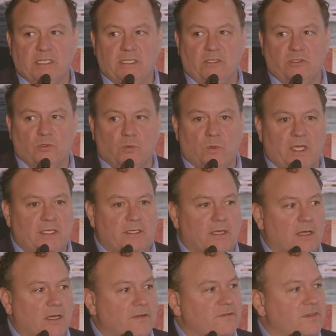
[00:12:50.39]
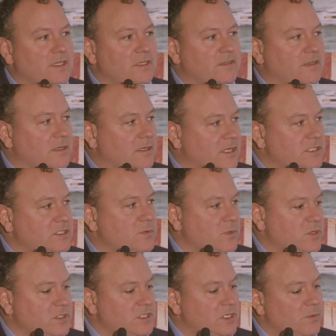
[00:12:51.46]
I think direct offtake and
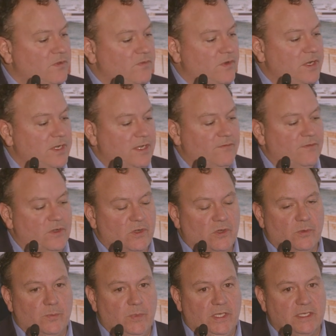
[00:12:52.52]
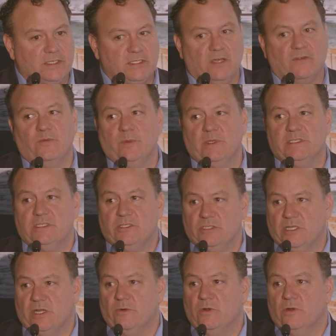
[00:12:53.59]
customers is going to be very difficult because governments in
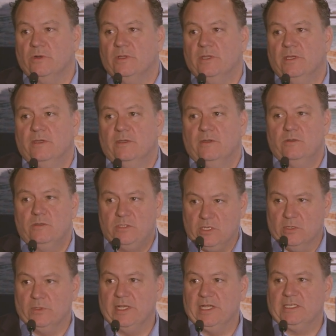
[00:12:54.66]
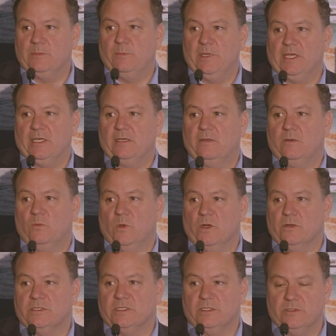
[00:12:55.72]
general don't like to pick
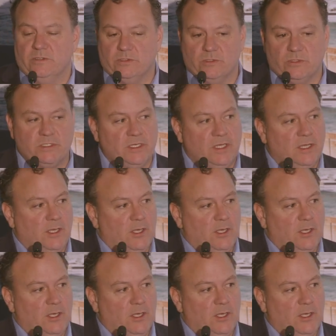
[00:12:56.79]
winners and losers.